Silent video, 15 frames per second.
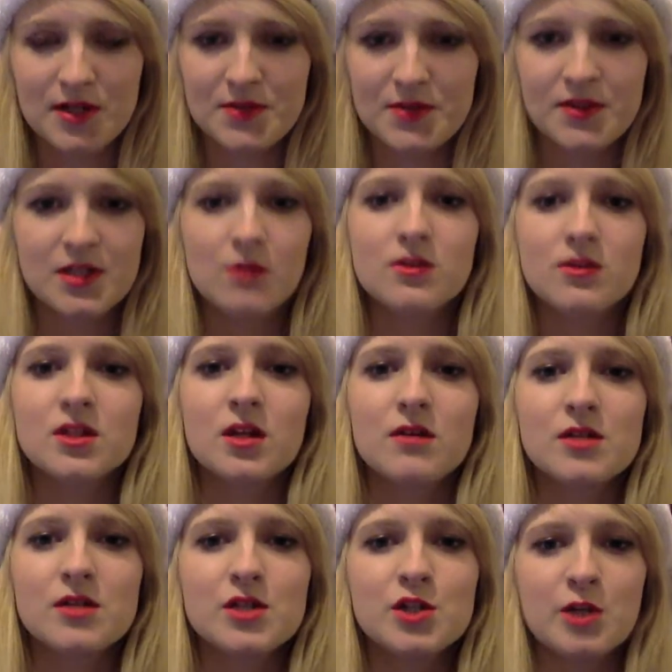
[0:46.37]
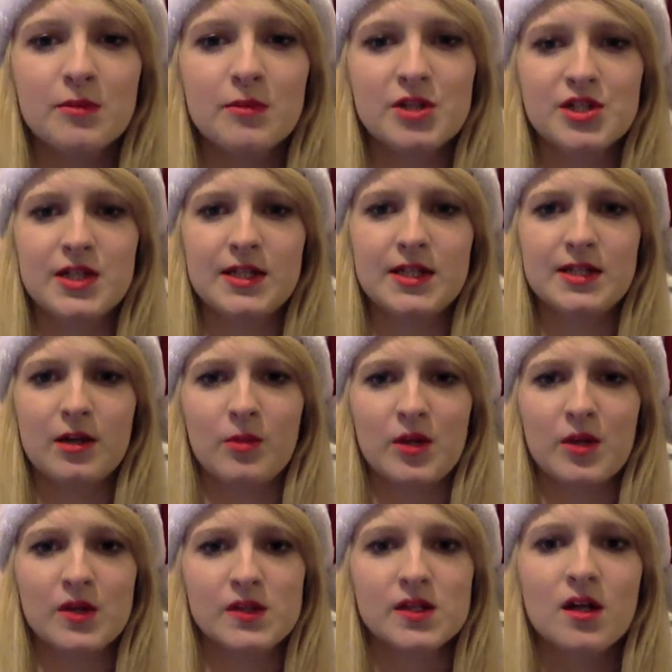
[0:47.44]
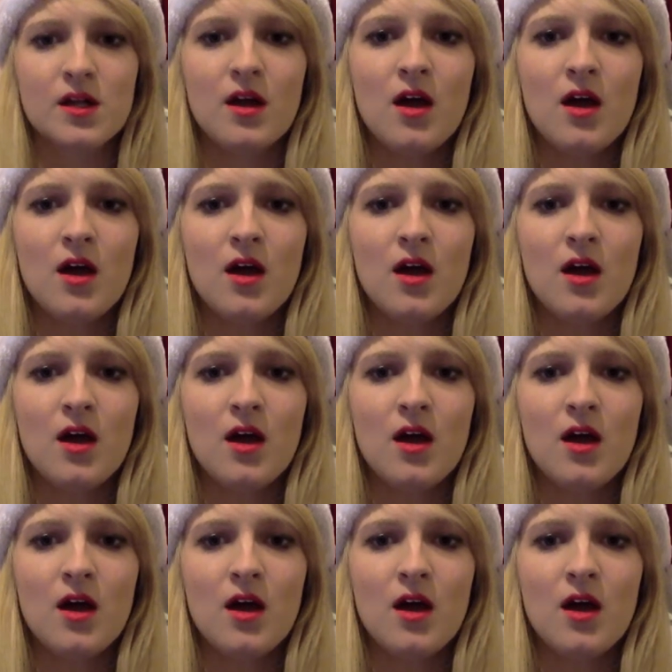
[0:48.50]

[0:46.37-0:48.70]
so I don't want to go into too much detail because